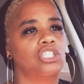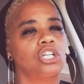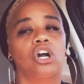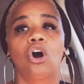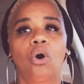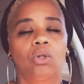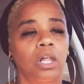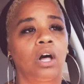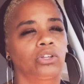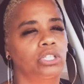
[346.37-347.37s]
the
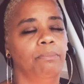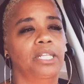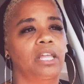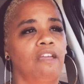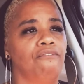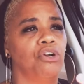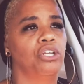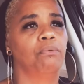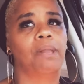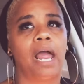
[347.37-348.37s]
goal, ultimately, for
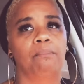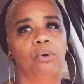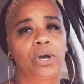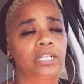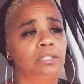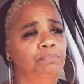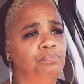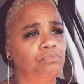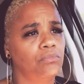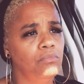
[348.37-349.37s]
little black boys
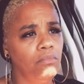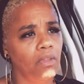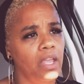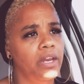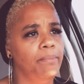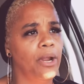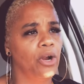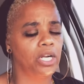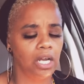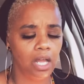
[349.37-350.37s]
in
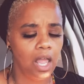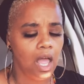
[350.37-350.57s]
America.